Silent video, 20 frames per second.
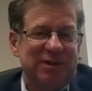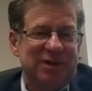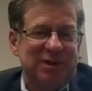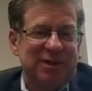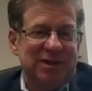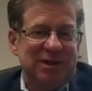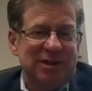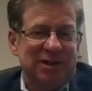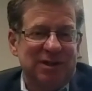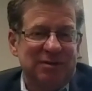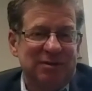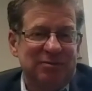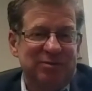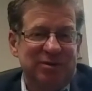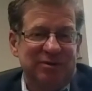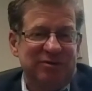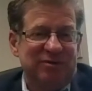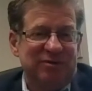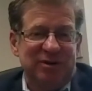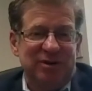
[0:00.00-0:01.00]
uh,
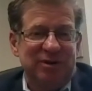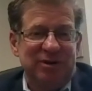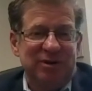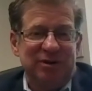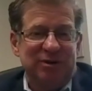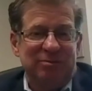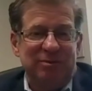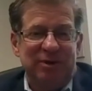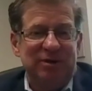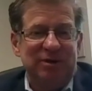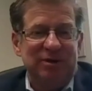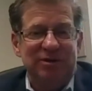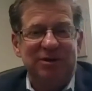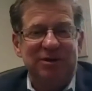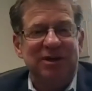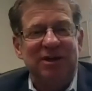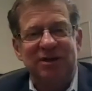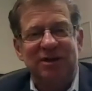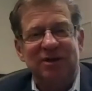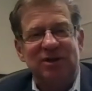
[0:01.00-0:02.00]
preferred or mother
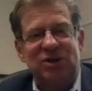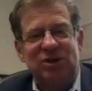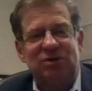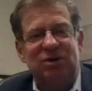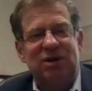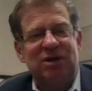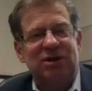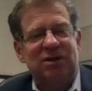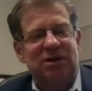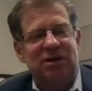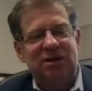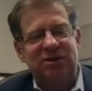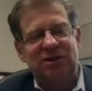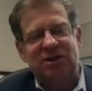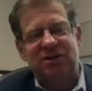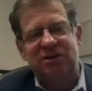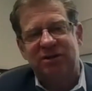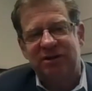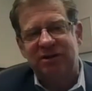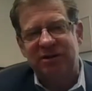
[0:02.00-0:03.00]
tongue. So I'll, I'll
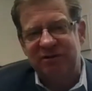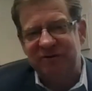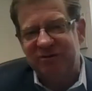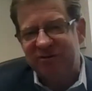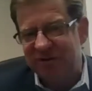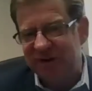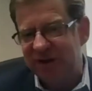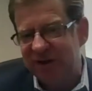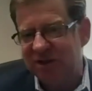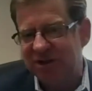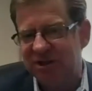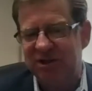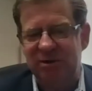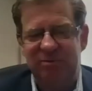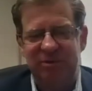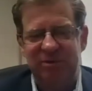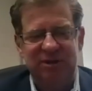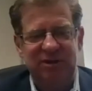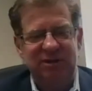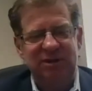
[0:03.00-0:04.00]
start in French
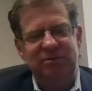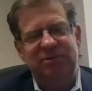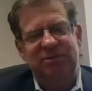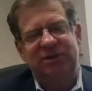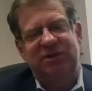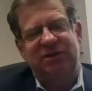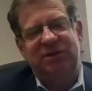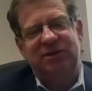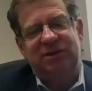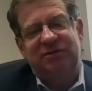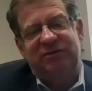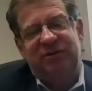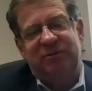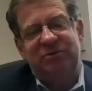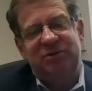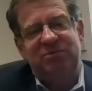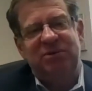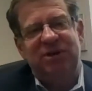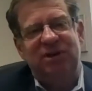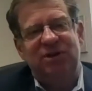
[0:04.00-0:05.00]
typically, but uh, if I'm
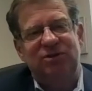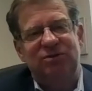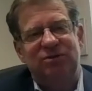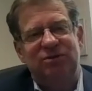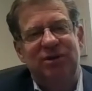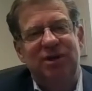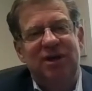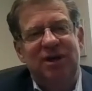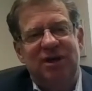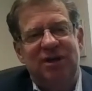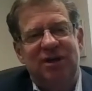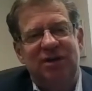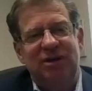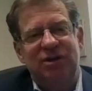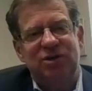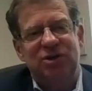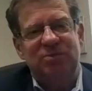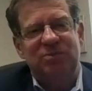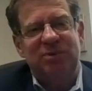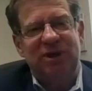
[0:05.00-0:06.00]
speaking to a, an
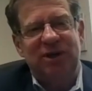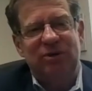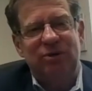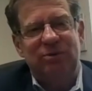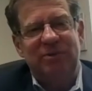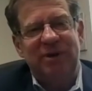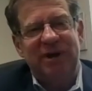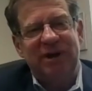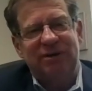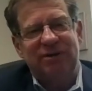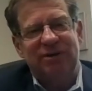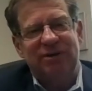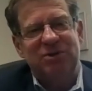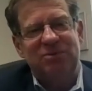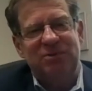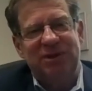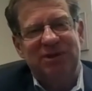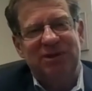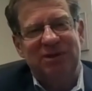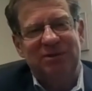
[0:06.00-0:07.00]
English speaking Quebecer, I'll
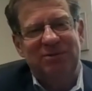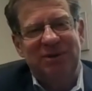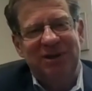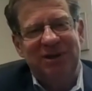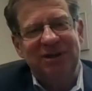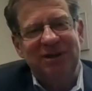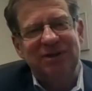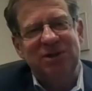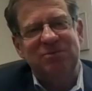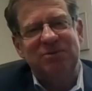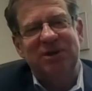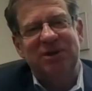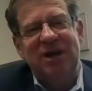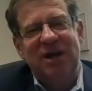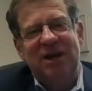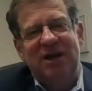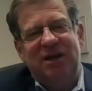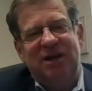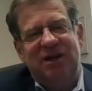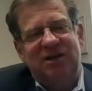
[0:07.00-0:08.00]
speak to them in English. But
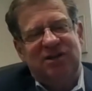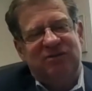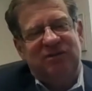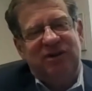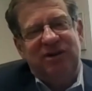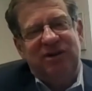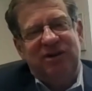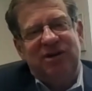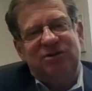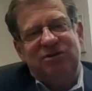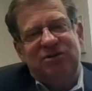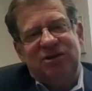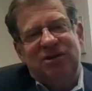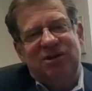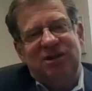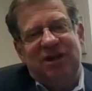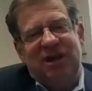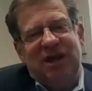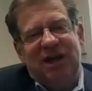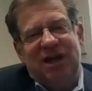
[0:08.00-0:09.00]
it's very
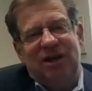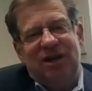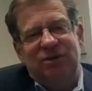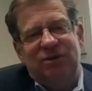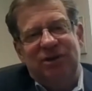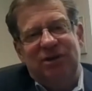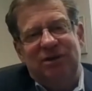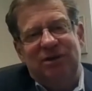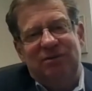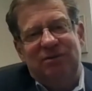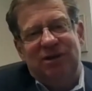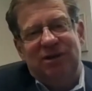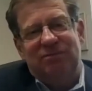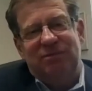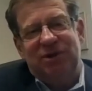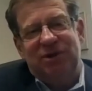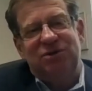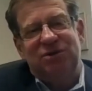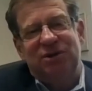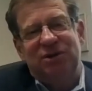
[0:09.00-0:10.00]
interesting how in uh,
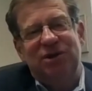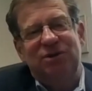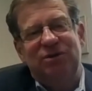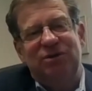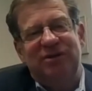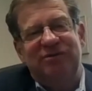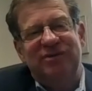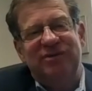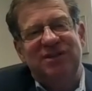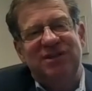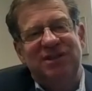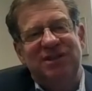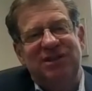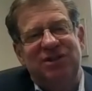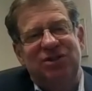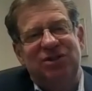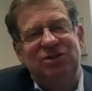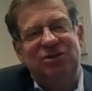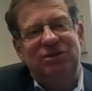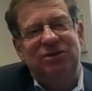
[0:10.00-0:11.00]
Montreal you often see
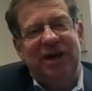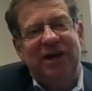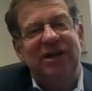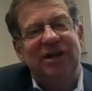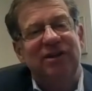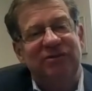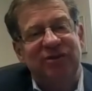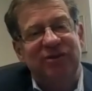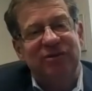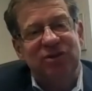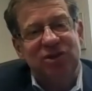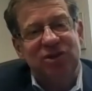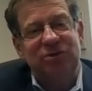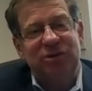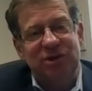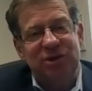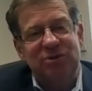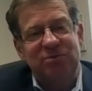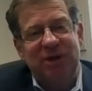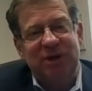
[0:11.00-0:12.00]
two Anglophones, two
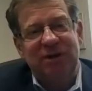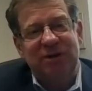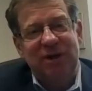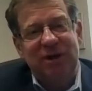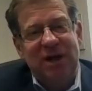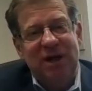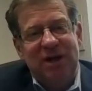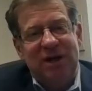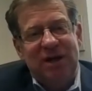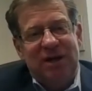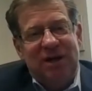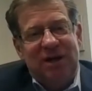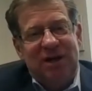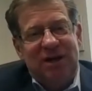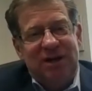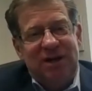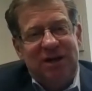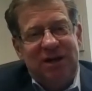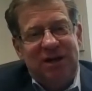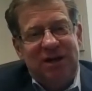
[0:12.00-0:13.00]
English speaking
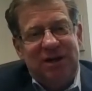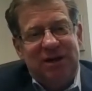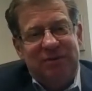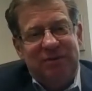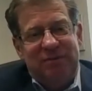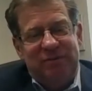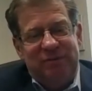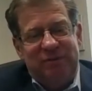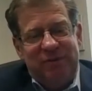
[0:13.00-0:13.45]
uh,